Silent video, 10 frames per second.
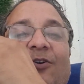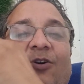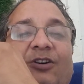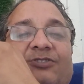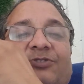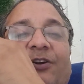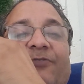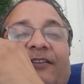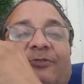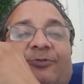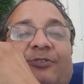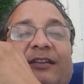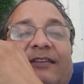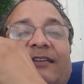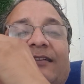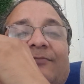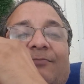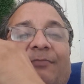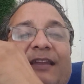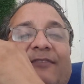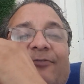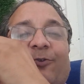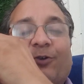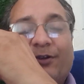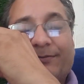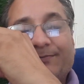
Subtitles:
Hausdorff and Euclidean manifold.